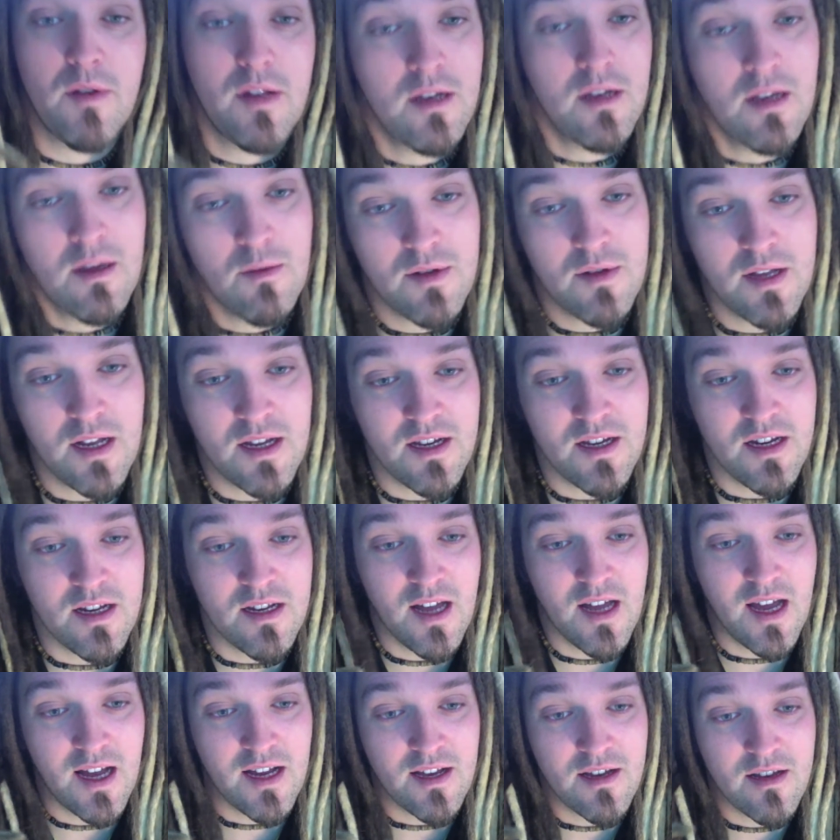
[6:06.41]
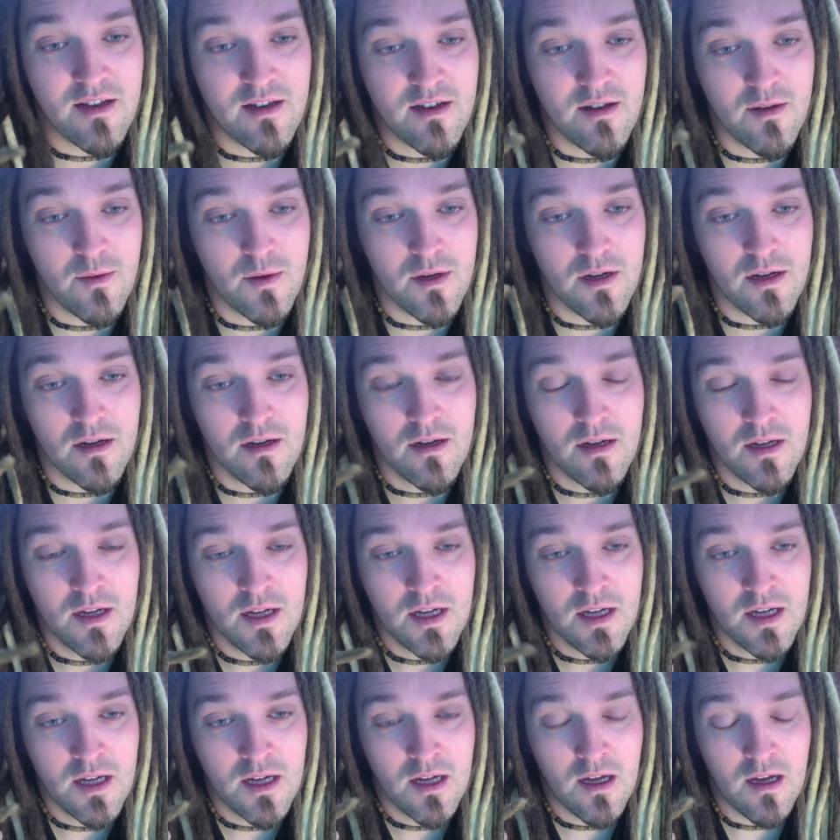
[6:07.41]
It was actually attached to
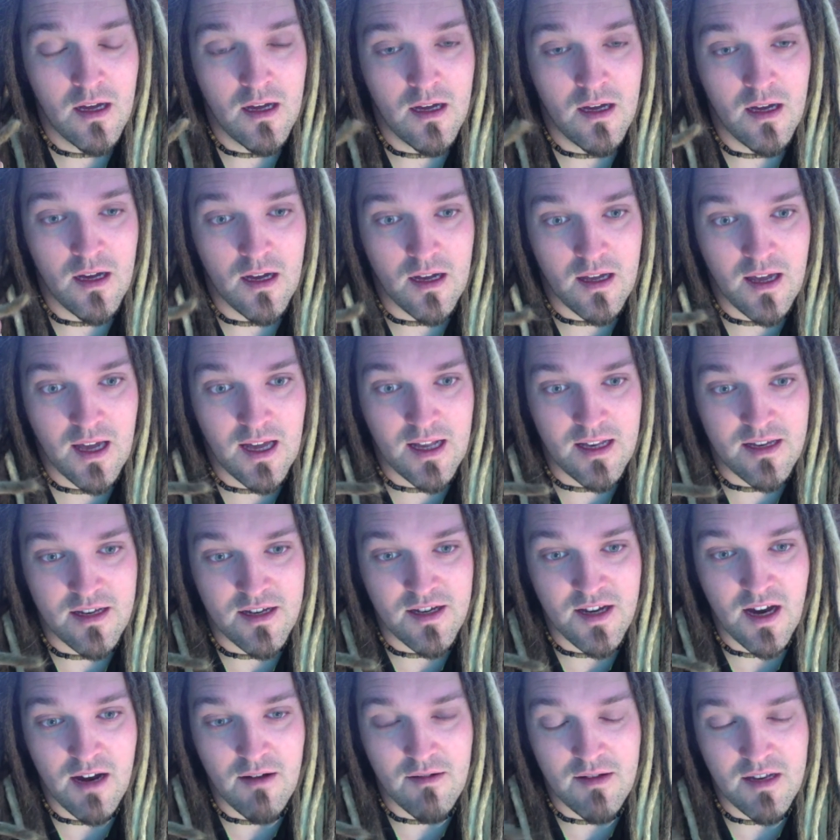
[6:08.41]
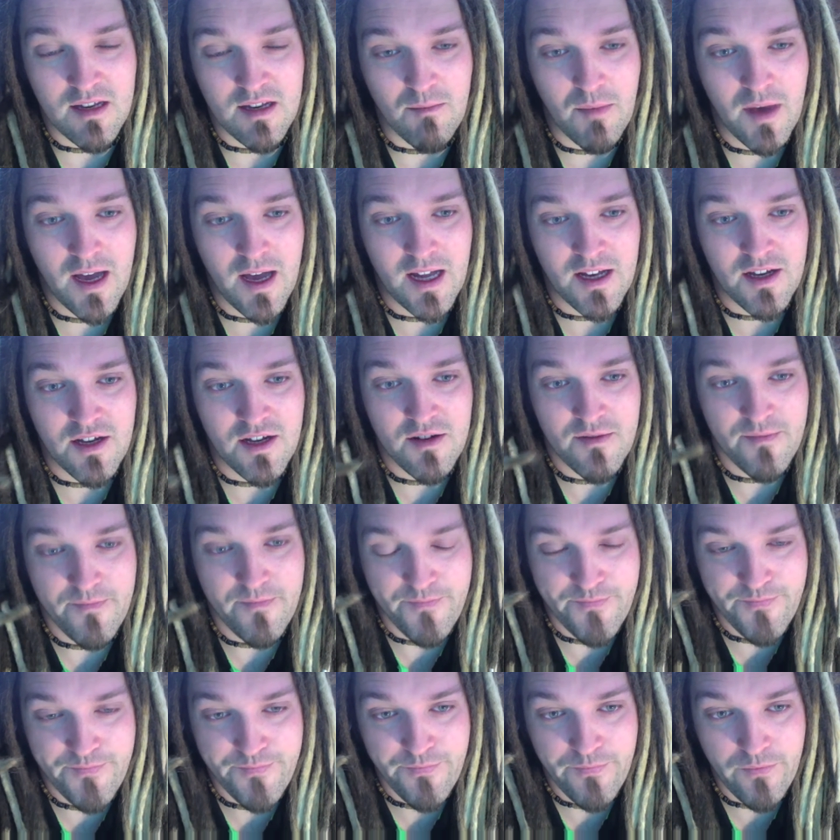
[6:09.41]
a cancer charity's badge,
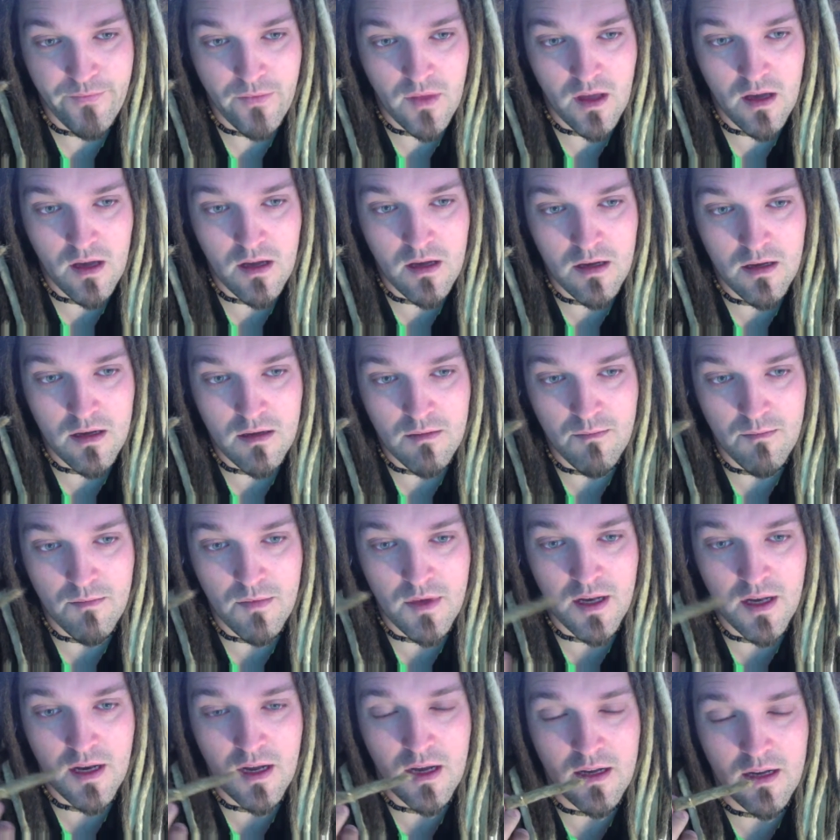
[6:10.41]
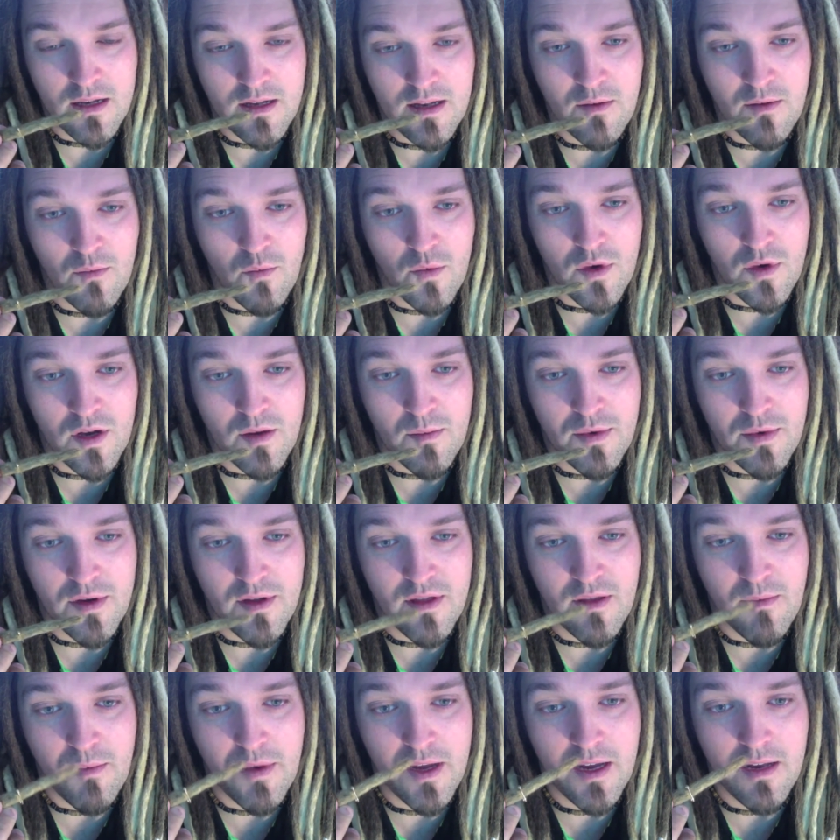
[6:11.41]
and I didn't want to
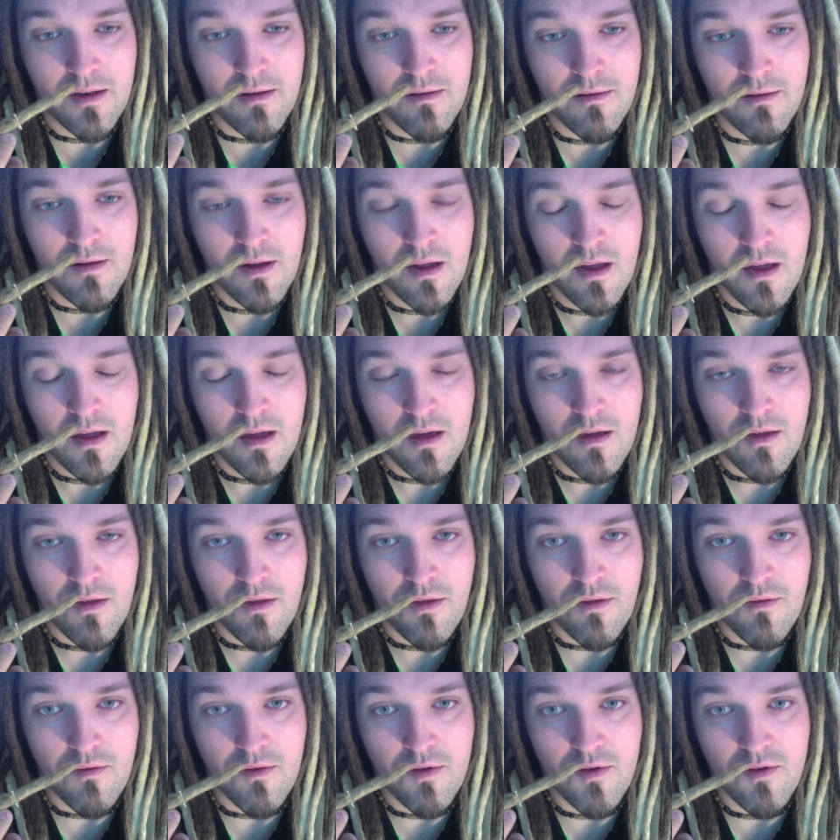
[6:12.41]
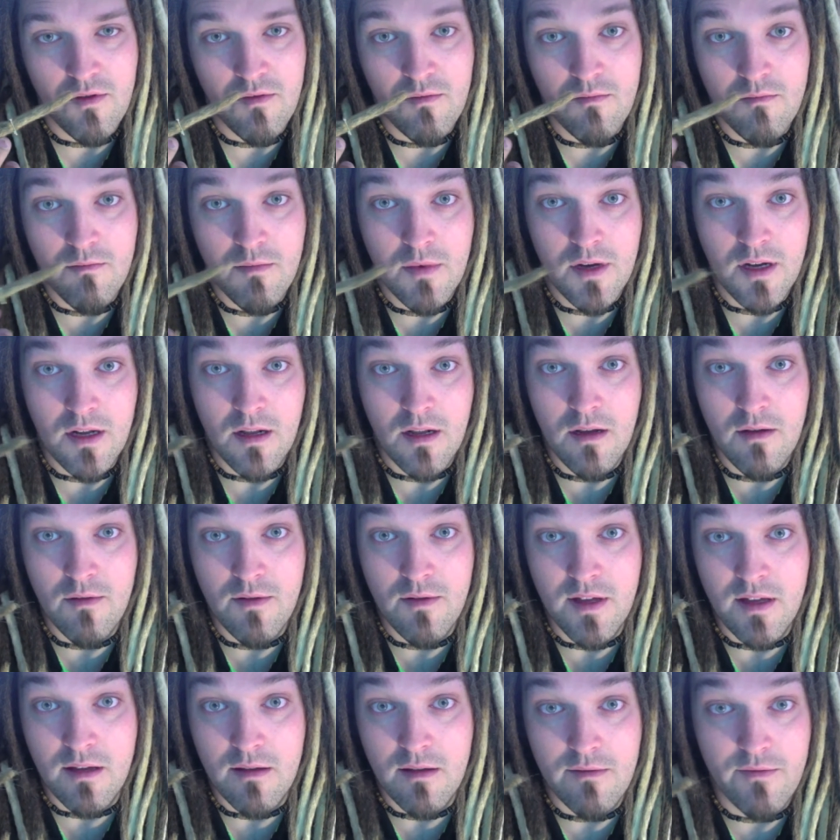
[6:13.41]
put the pin through my
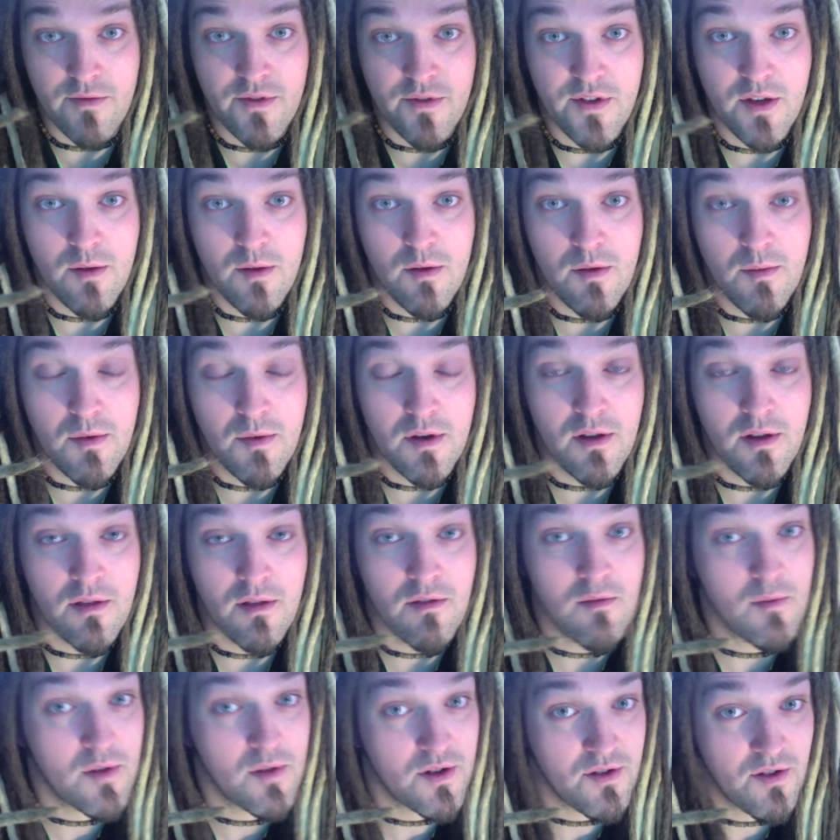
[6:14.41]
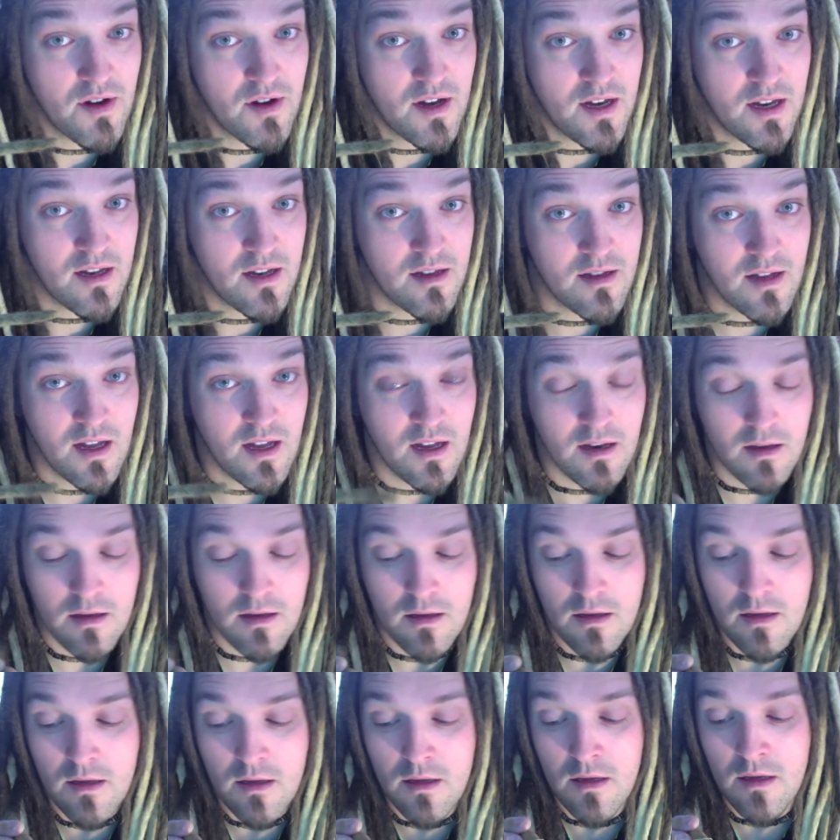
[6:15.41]
clothing, so I put it through my dread instead.
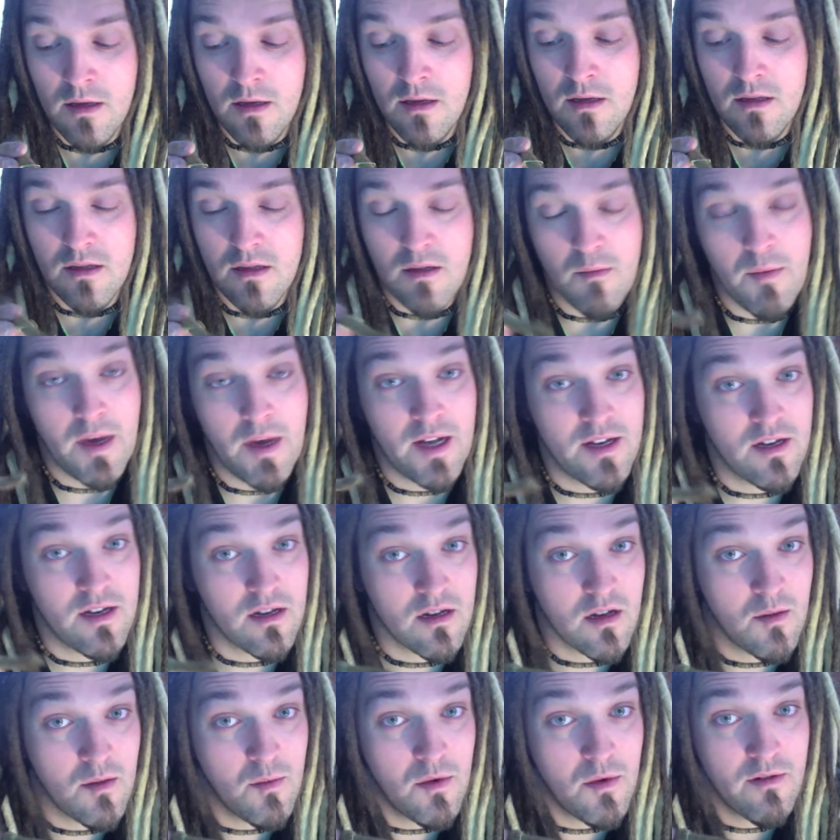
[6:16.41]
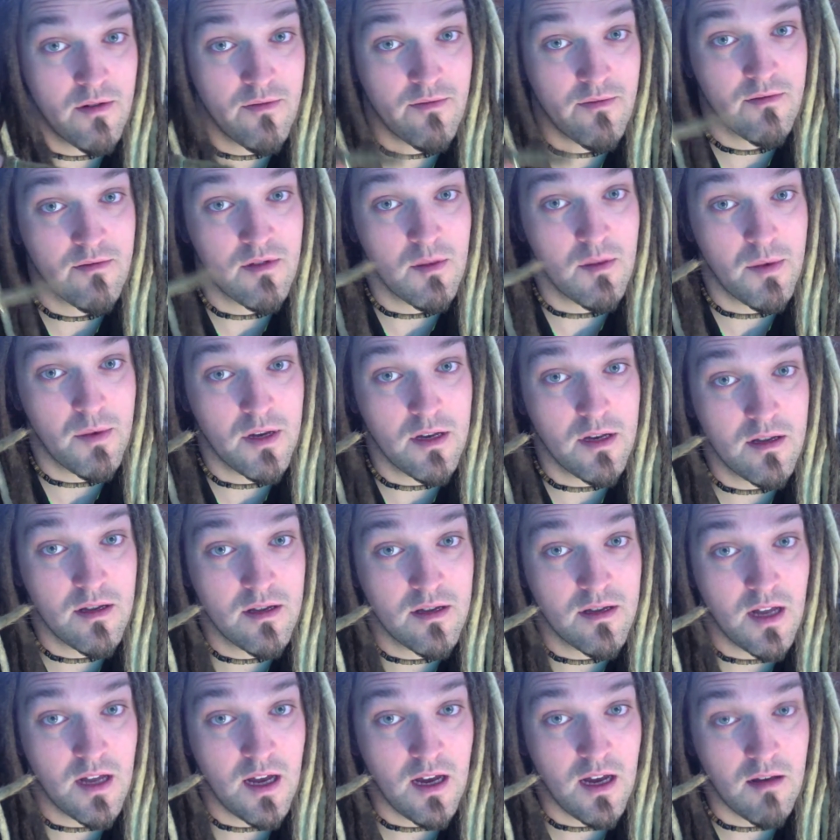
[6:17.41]
The badge has come off, the pin
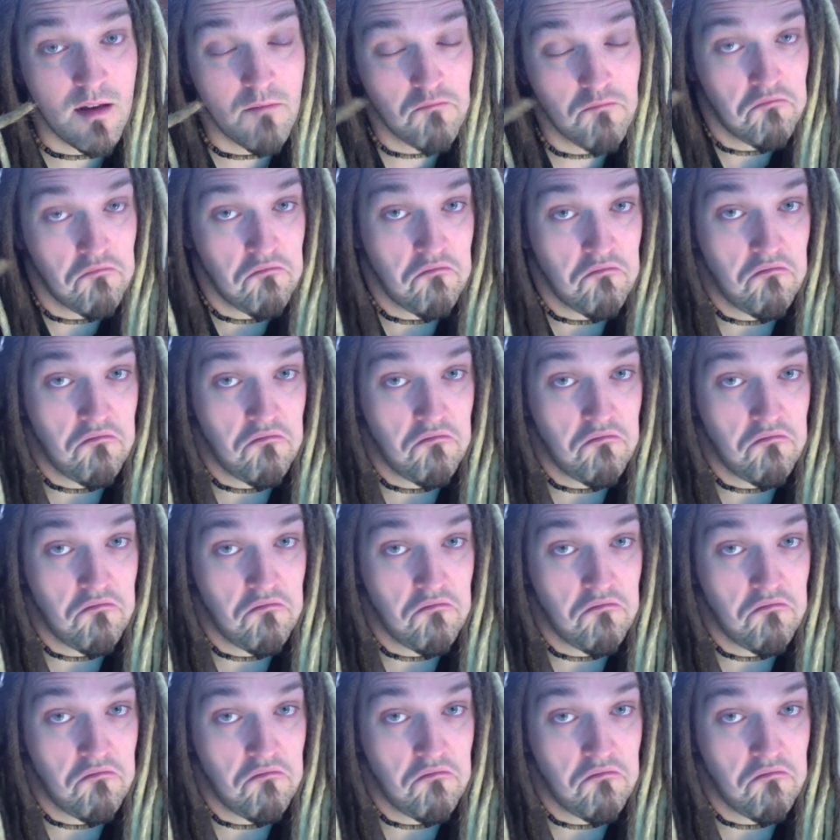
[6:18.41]
has stayed.